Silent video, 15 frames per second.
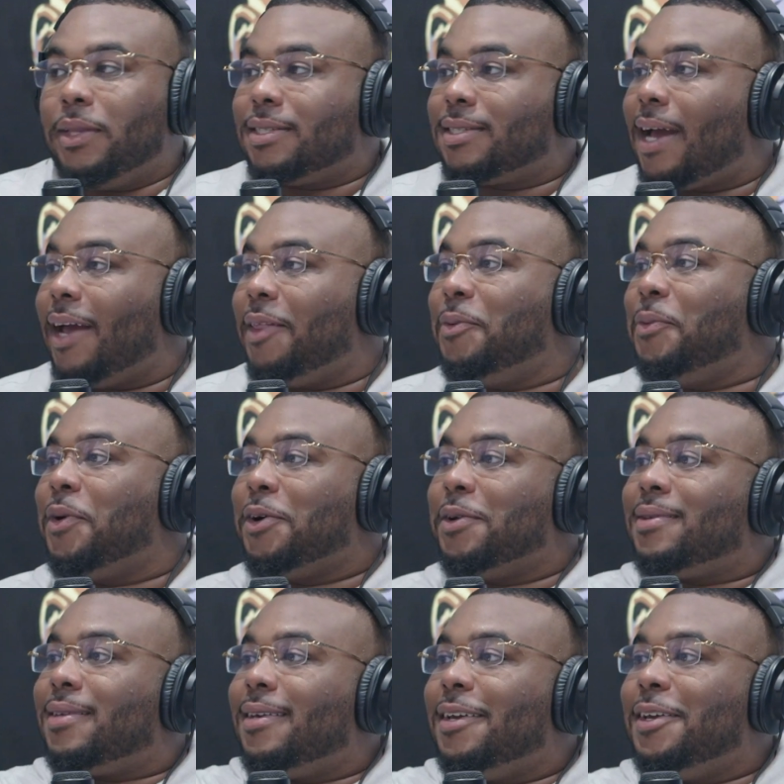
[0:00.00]
this guy the
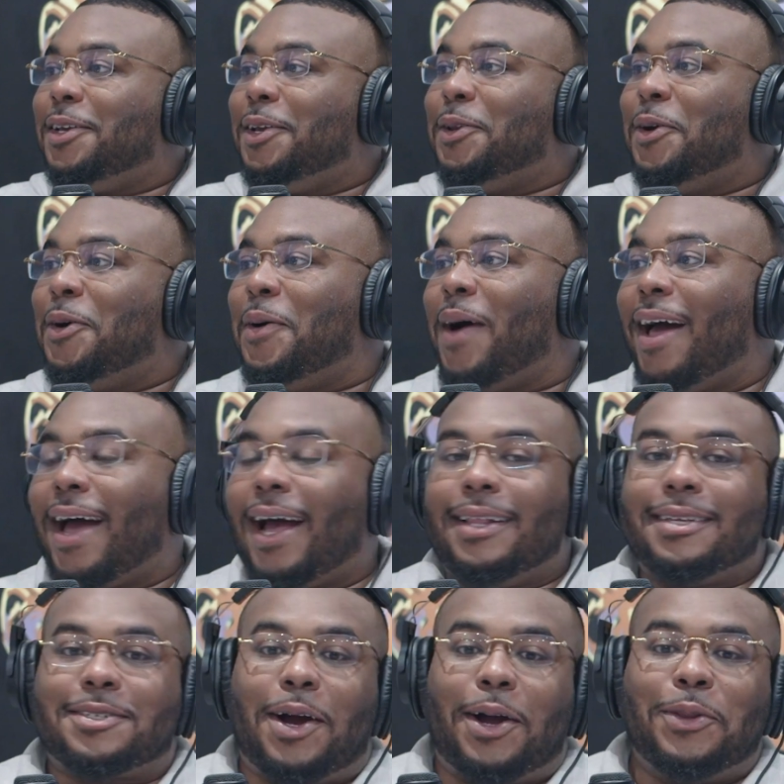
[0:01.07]
world. You know, I had
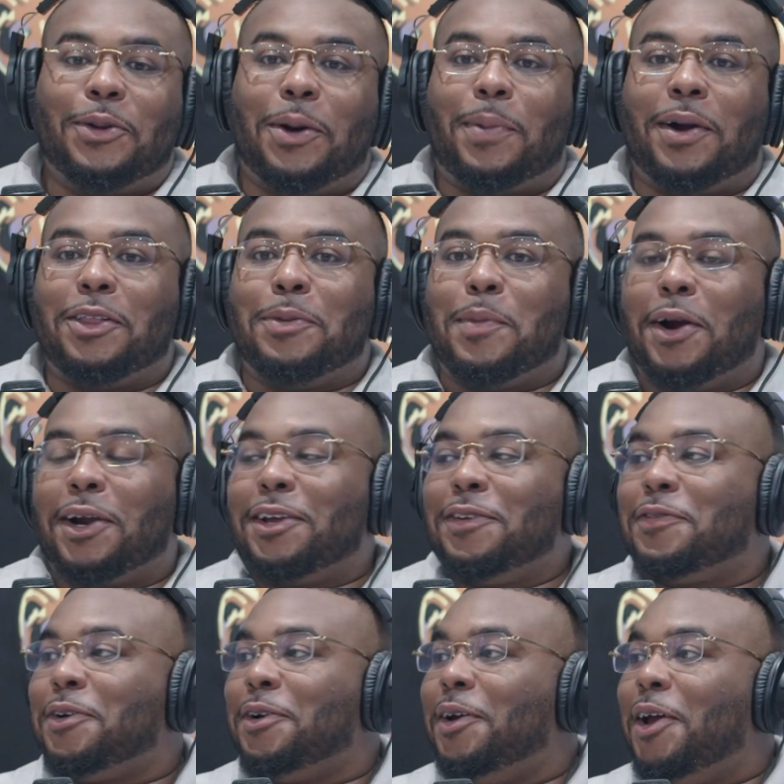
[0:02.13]
this condo up on the market
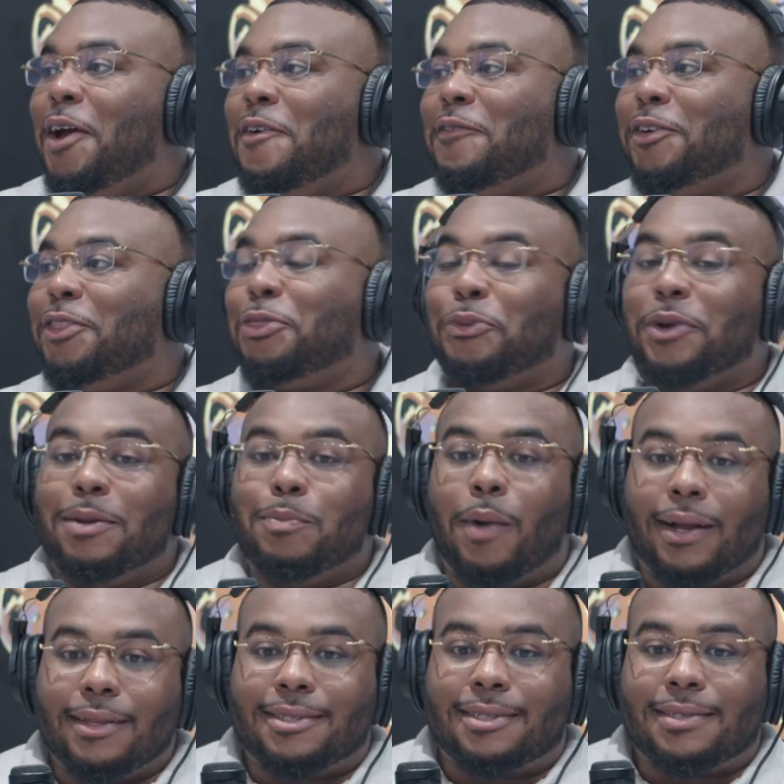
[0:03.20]
for 3
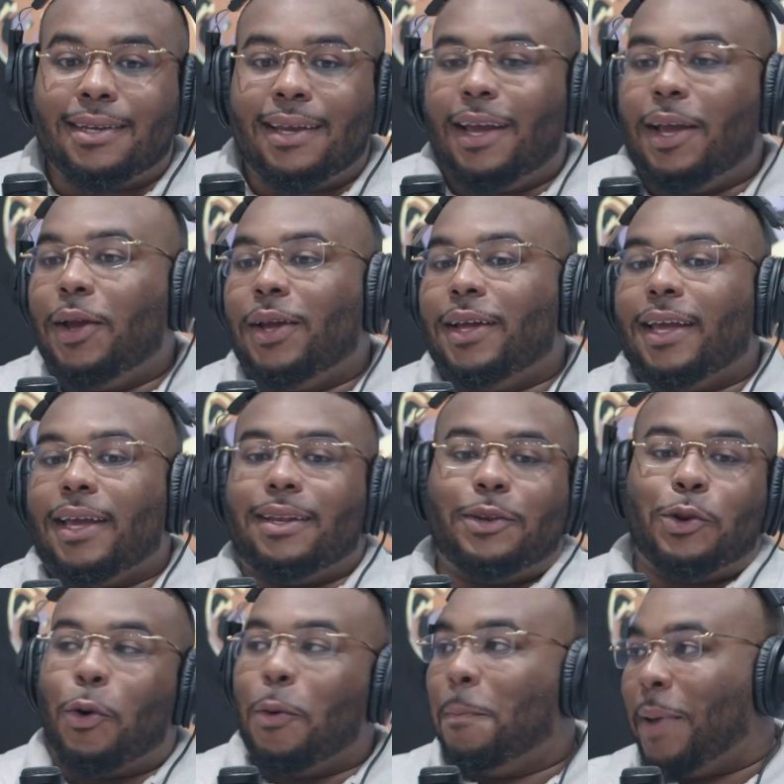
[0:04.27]
months,
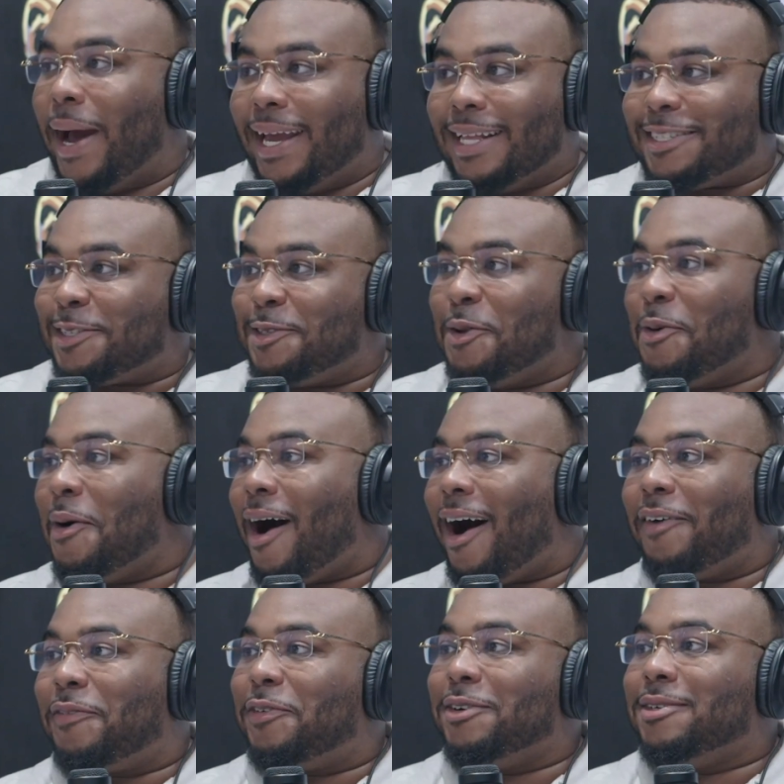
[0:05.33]
no bites, no
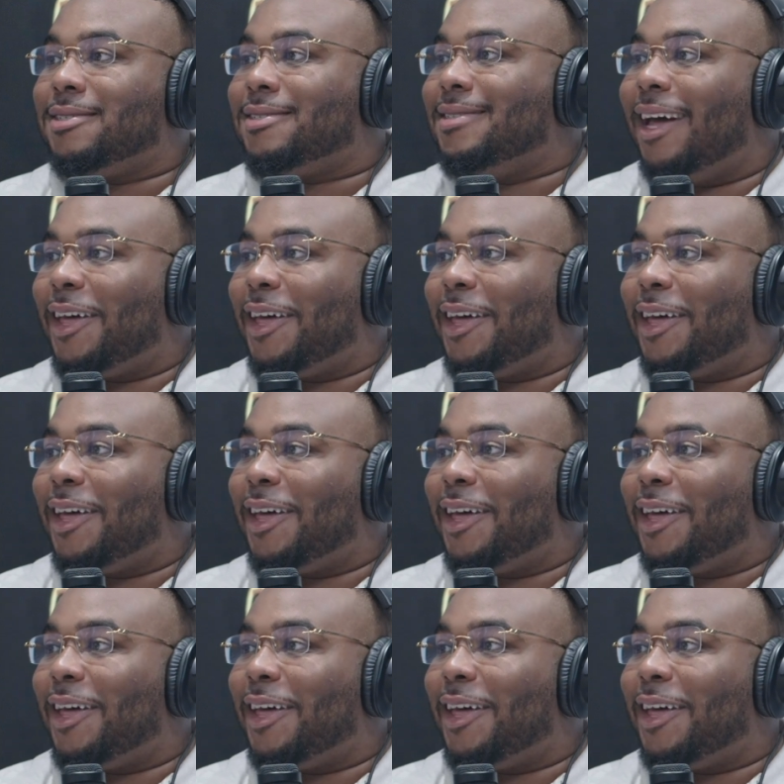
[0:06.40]
offers,